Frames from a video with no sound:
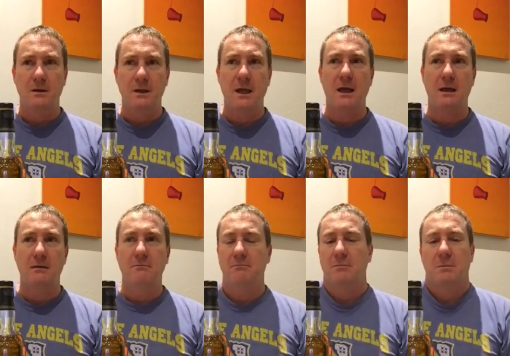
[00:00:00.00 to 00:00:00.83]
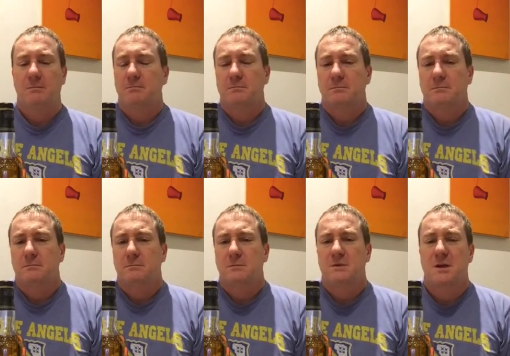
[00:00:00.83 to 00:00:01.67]
yeah,
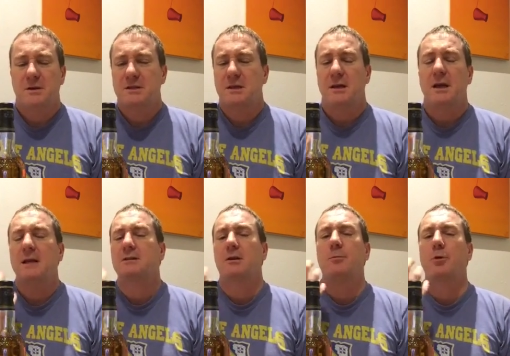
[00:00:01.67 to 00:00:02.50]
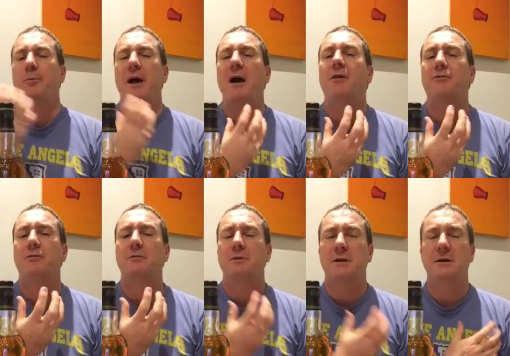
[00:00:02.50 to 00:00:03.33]
so it's a lot more
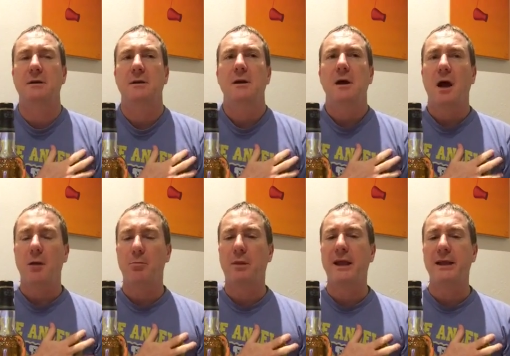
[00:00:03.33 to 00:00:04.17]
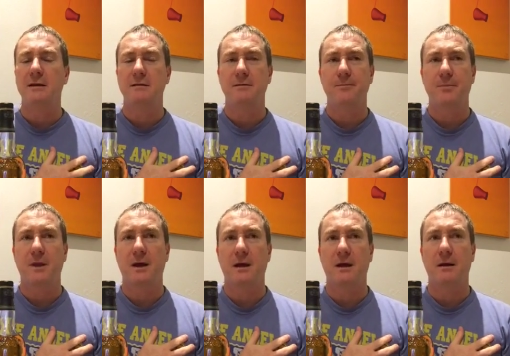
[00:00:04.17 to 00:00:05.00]
powerful than a blend,
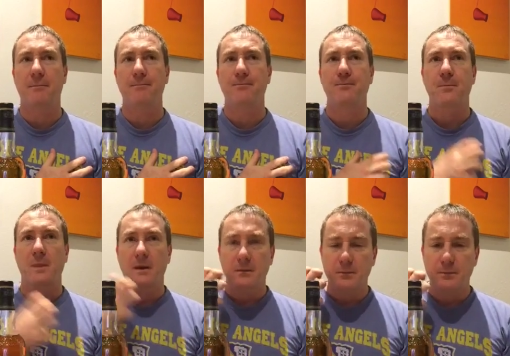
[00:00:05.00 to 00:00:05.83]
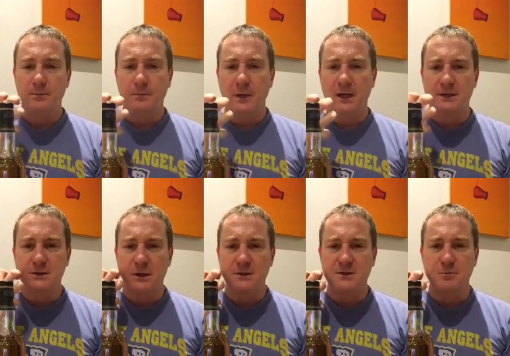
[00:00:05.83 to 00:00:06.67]
and it's
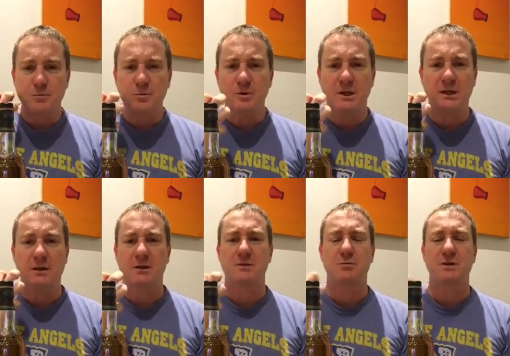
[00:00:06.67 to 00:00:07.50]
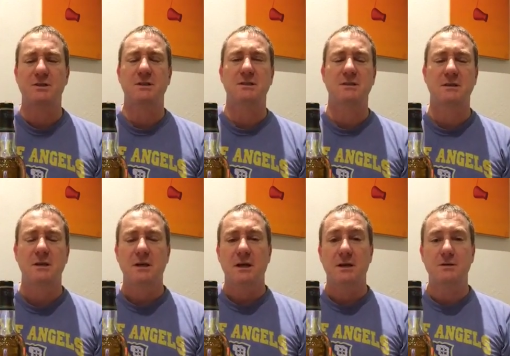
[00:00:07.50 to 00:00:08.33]
got some really nice richness
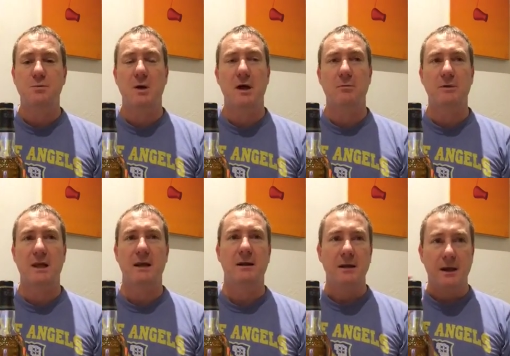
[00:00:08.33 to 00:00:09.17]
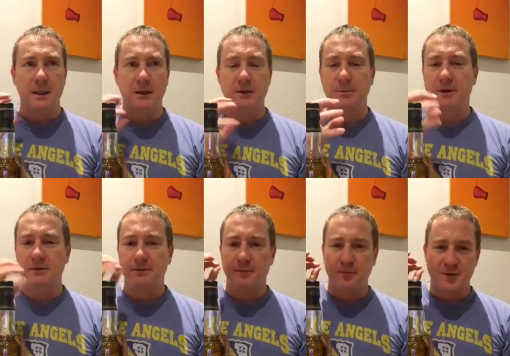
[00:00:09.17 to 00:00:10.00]
as well, with that little bit
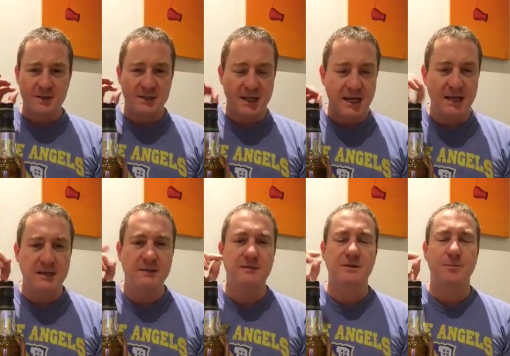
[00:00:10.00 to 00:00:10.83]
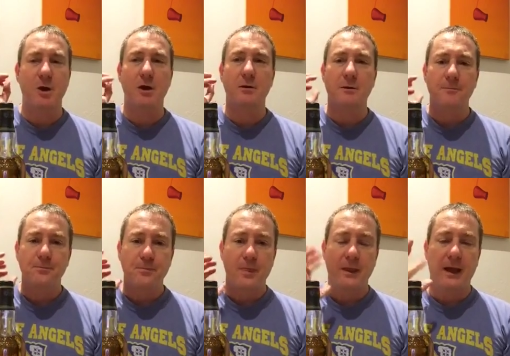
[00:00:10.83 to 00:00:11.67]
of just a hint of smoke
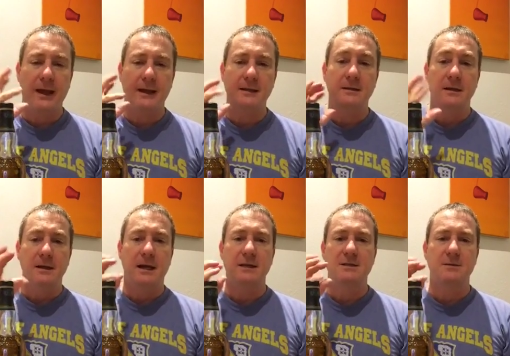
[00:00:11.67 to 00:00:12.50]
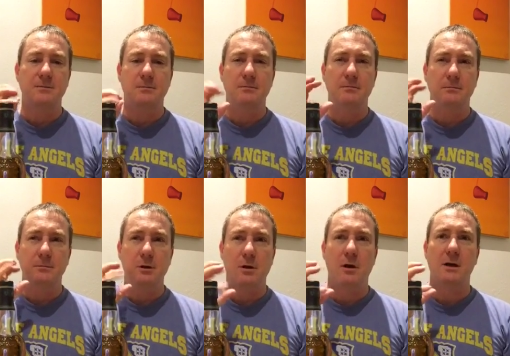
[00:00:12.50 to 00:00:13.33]
and some
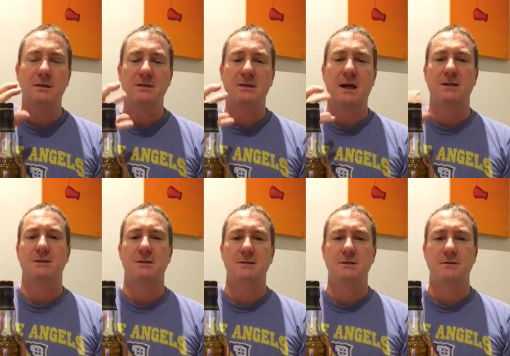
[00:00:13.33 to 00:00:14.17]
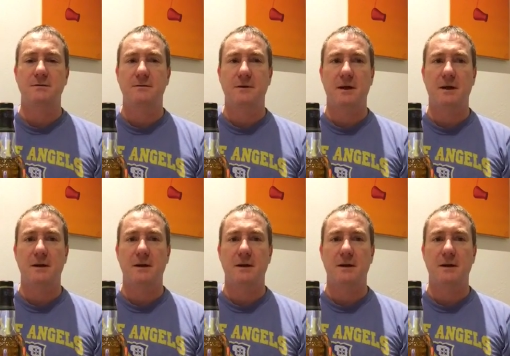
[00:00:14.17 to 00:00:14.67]
nice touches of